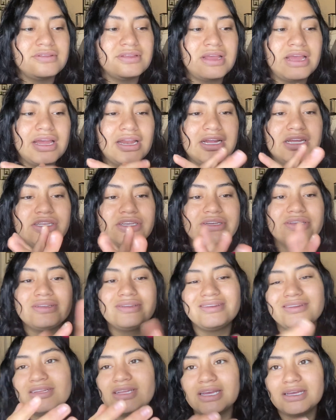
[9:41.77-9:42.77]
and it
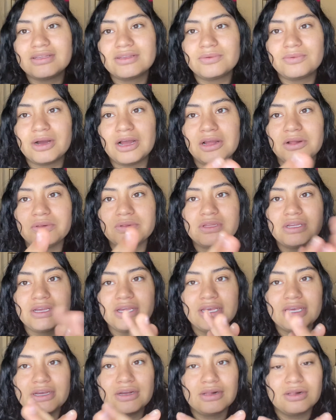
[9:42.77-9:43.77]
takes a while to
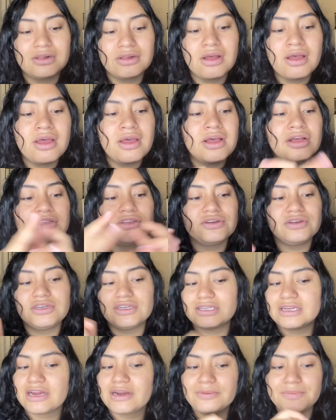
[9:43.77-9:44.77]
heal. So you
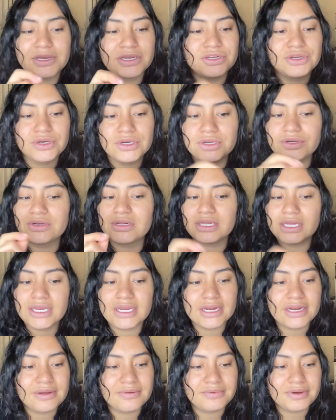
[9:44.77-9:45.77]
just gotta make sure you clean
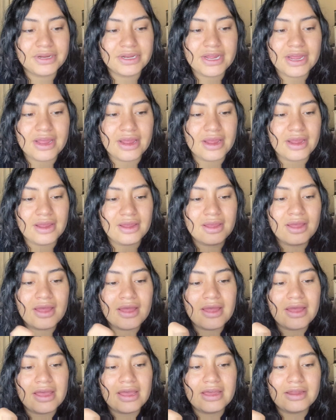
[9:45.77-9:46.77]
it every day,
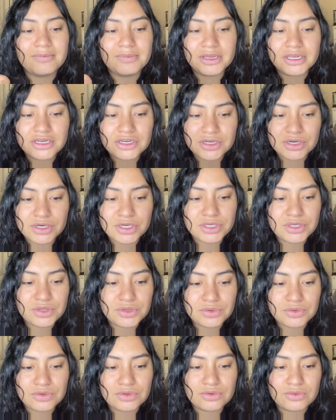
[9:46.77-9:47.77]
and make sure
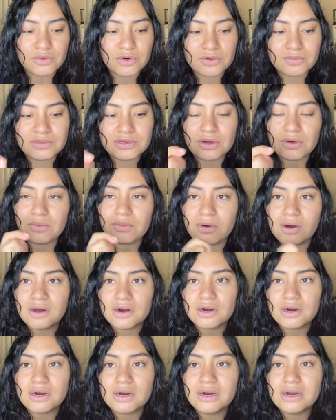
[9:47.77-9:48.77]
you use warm salt
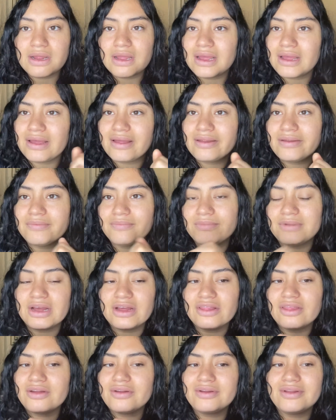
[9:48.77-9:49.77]
water. And
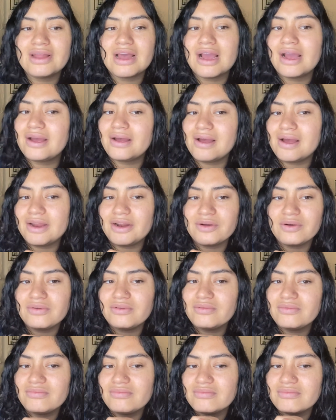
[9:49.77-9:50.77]
other than that, I
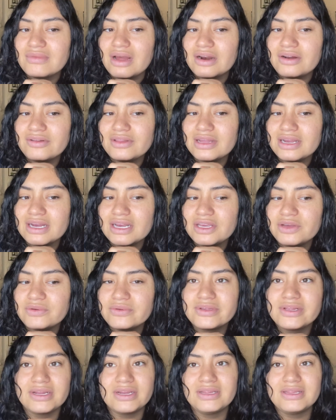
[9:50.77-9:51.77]
don't think I
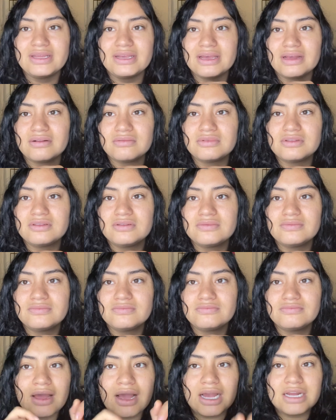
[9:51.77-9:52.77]
used anything else.
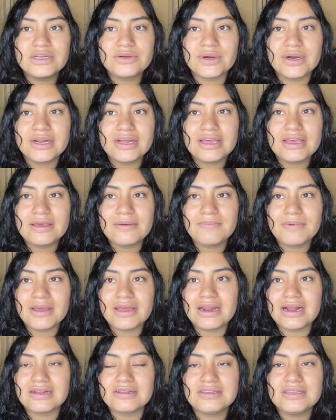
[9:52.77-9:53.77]
I try to keep it
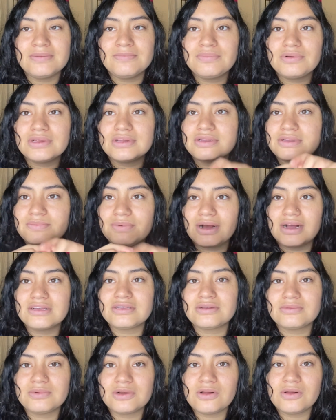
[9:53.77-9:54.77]
as simple as
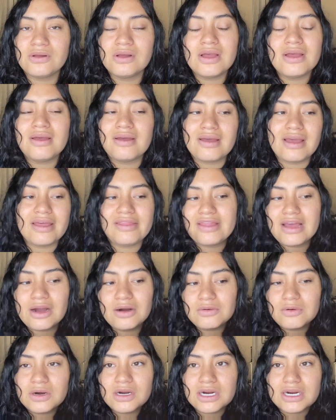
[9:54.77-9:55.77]
possible, and that
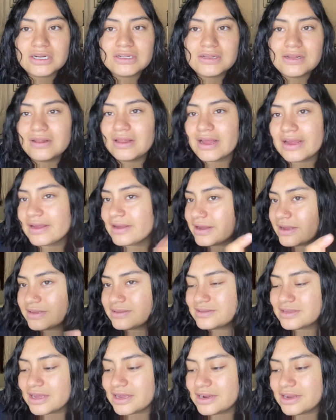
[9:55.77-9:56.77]
worked. Like I
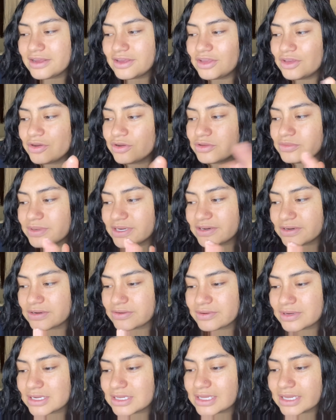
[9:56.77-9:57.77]
said, it healed very
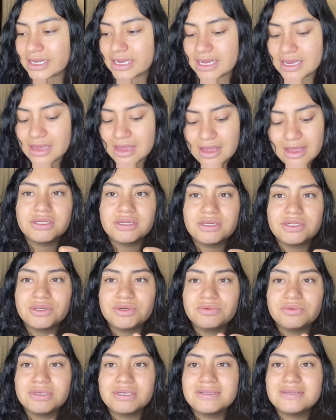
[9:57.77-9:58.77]
quickly, the
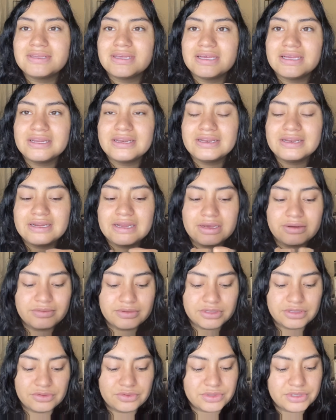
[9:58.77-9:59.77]
2 weeks in, it
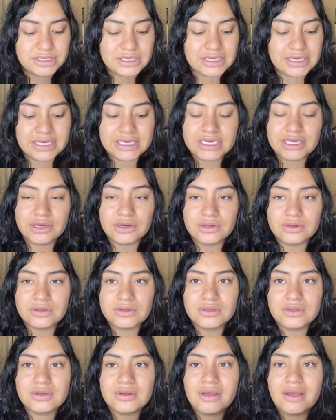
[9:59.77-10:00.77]
was already healed,
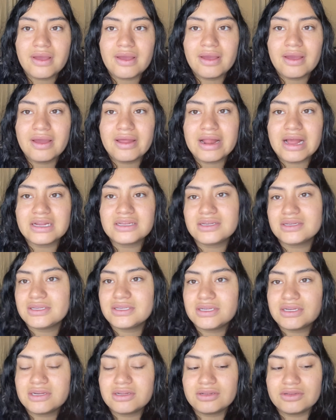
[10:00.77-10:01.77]
and I just
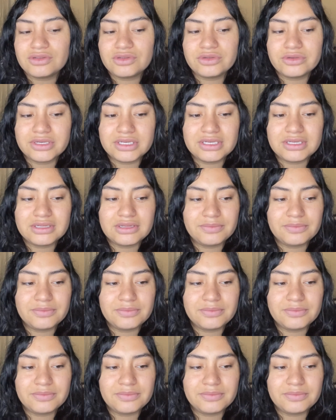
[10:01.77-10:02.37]
didn't switch the